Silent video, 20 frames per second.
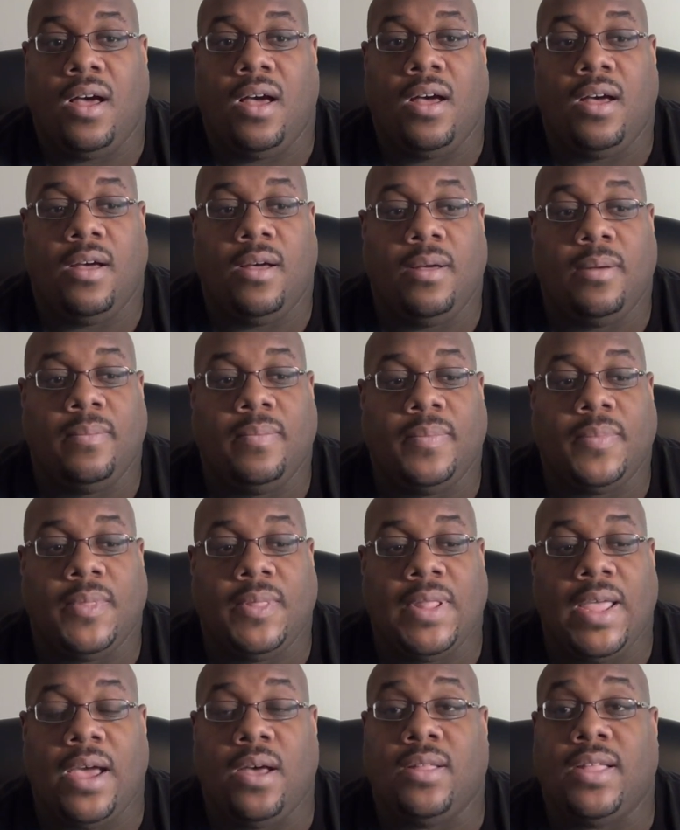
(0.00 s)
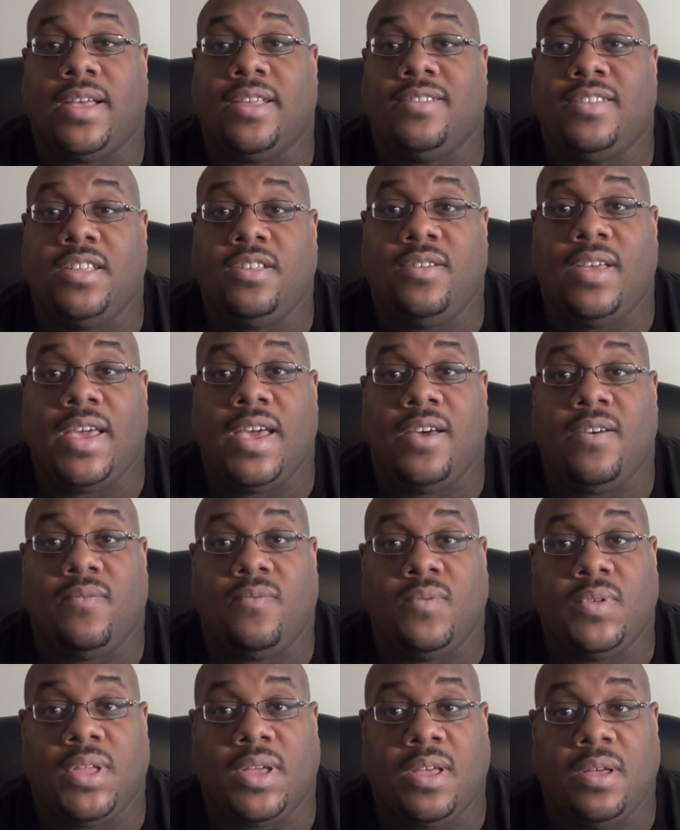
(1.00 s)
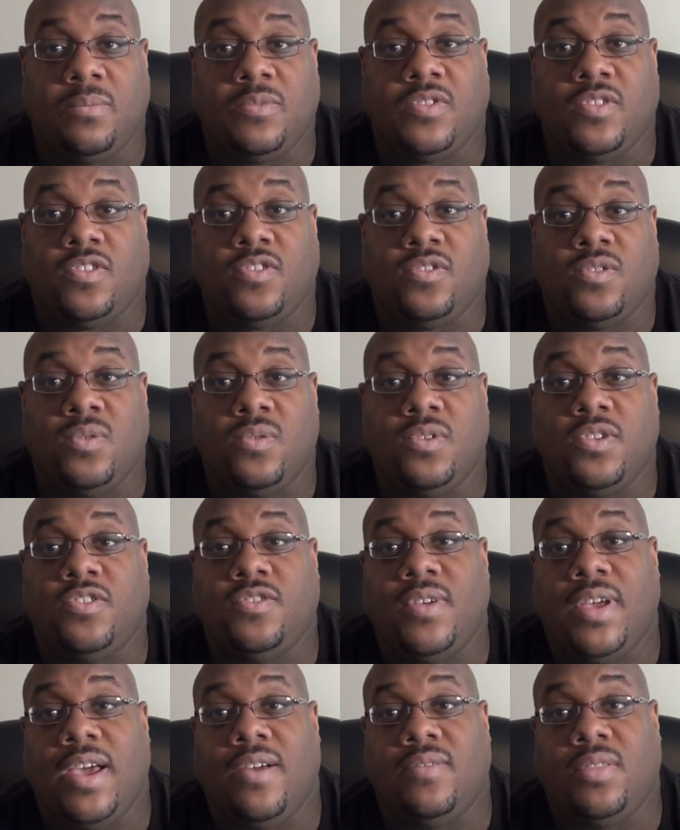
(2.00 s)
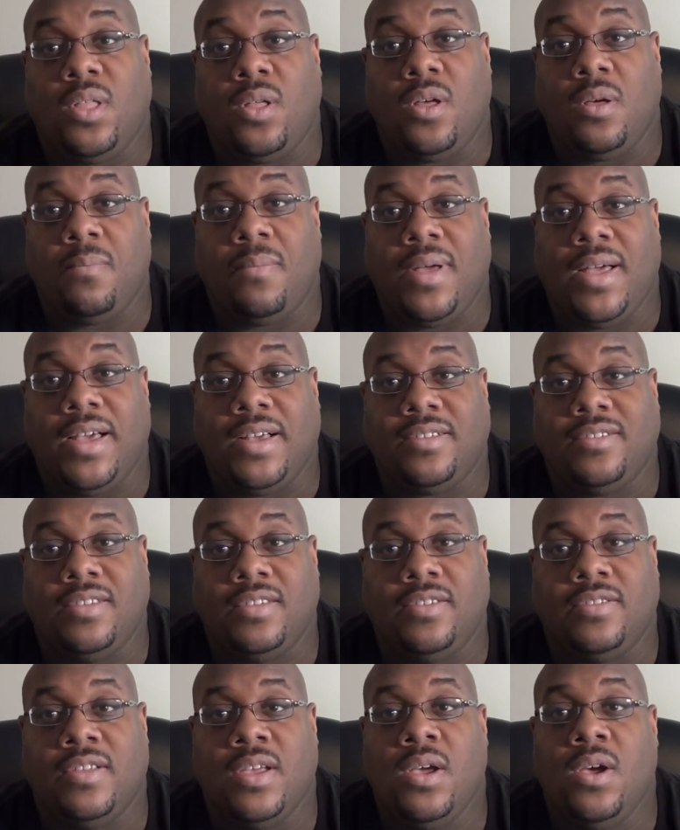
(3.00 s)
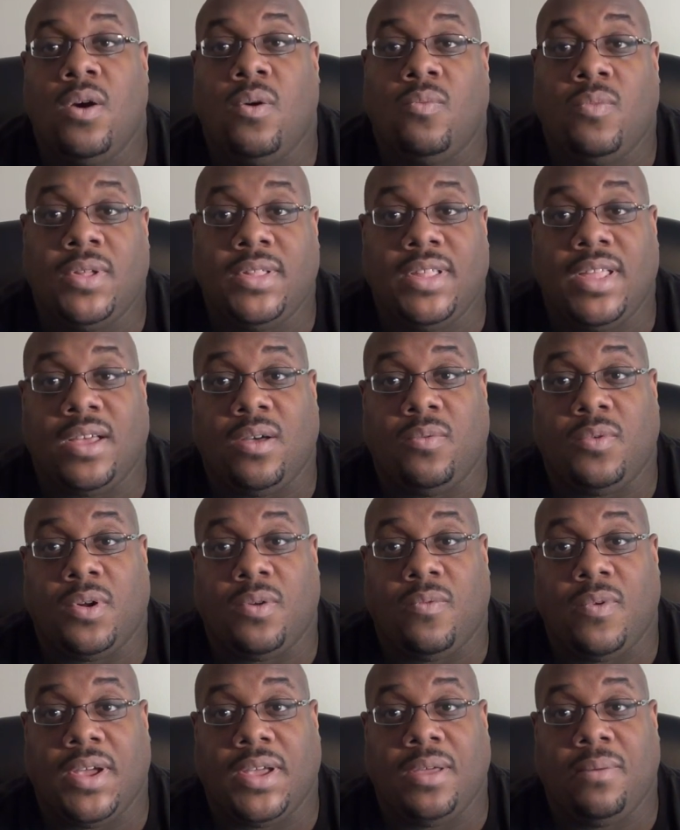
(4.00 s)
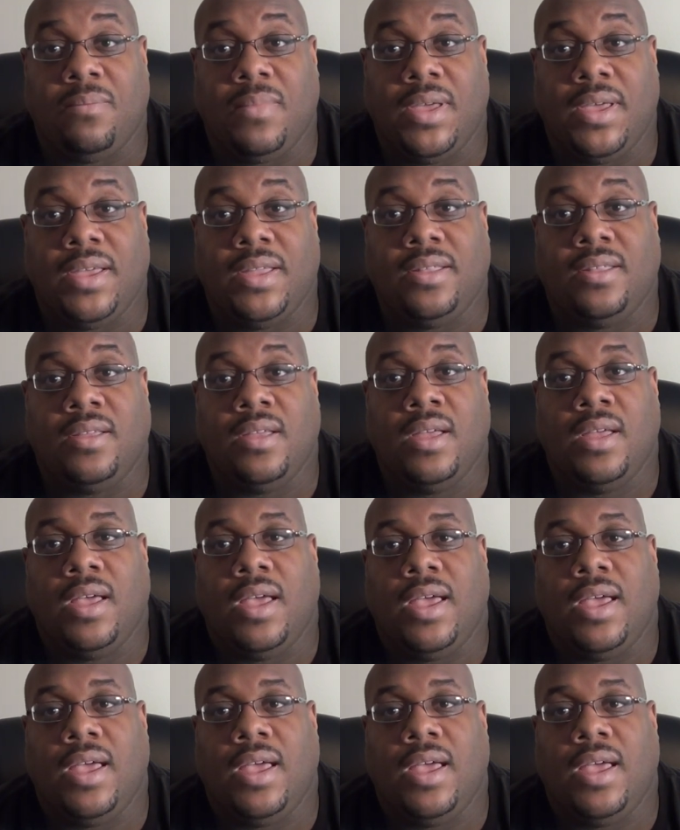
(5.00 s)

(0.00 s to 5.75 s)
Um, now, like I said, you have, when it comes to storage, you have long boxes. One thing I want to recommend,